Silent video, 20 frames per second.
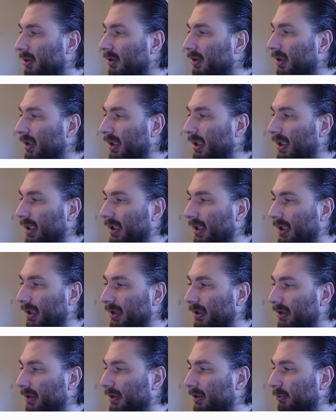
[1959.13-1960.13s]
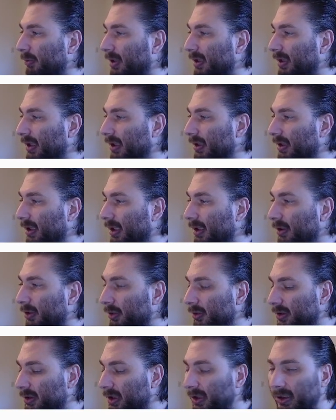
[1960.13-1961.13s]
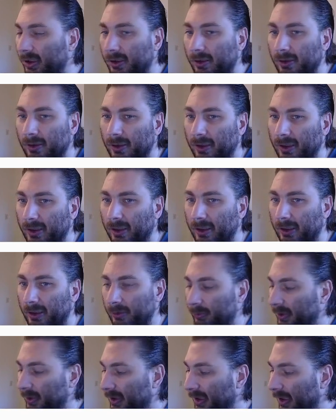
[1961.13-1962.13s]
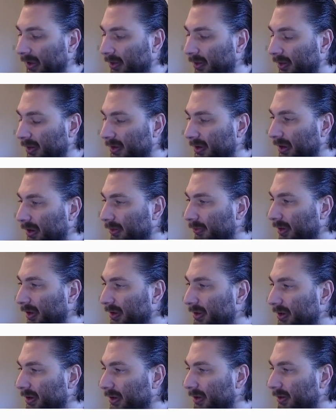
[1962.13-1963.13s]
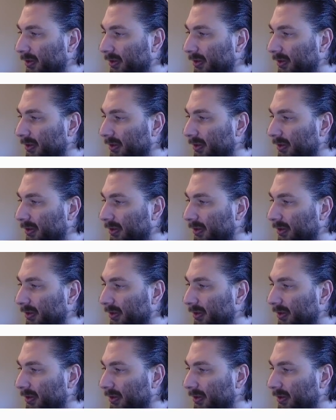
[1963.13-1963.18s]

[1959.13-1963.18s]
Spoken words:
And the way that that looks like is we take our acceleration,